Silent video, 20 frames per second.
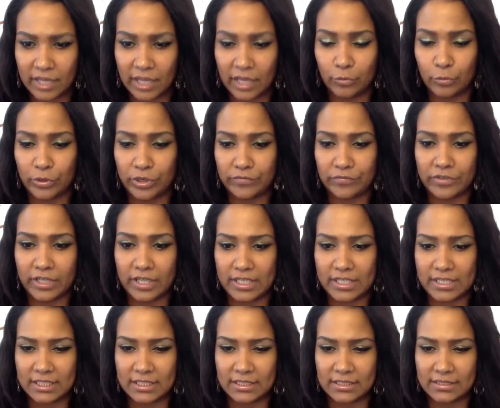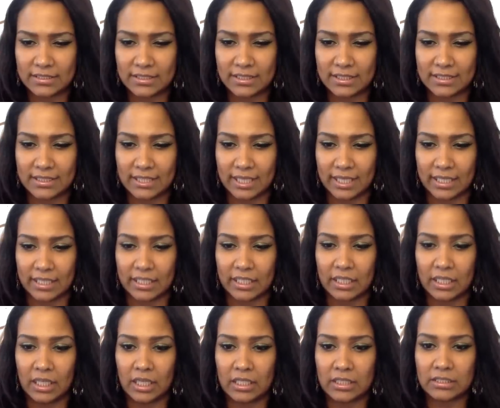gotten rid of dusties,
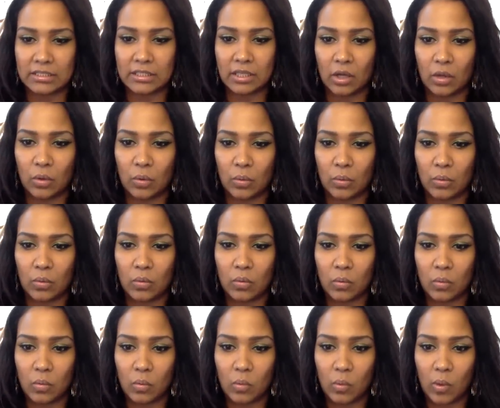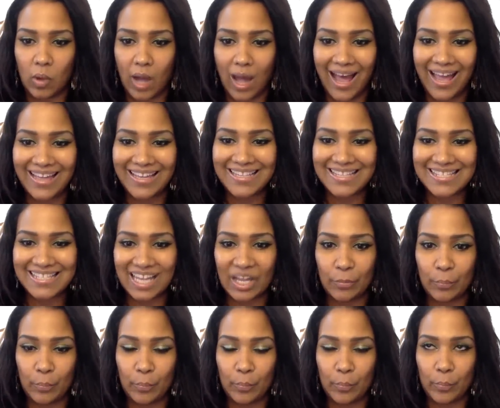exactly. So I can
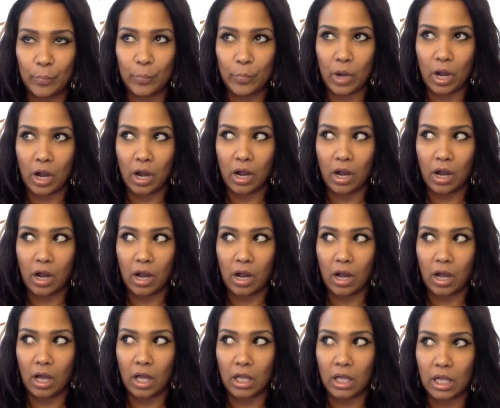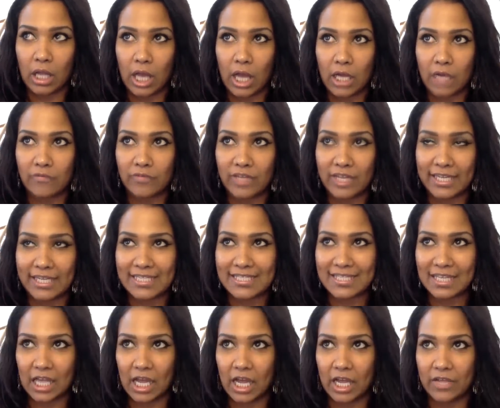say a lot of ladies'
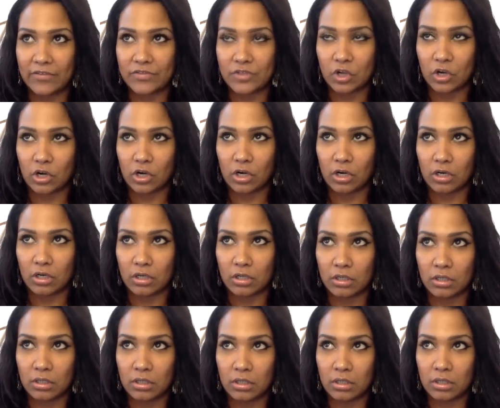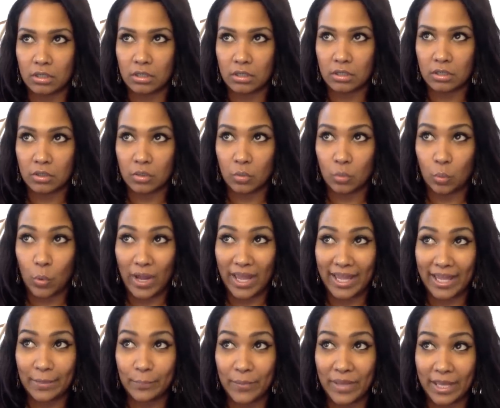lives are
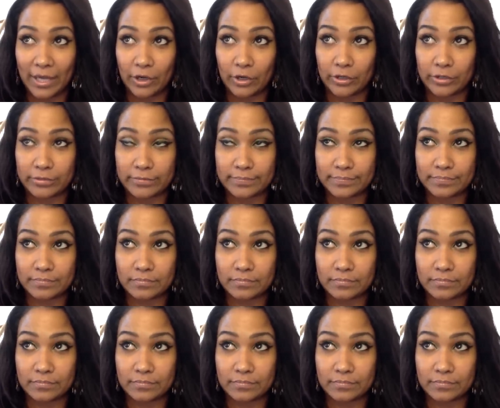way better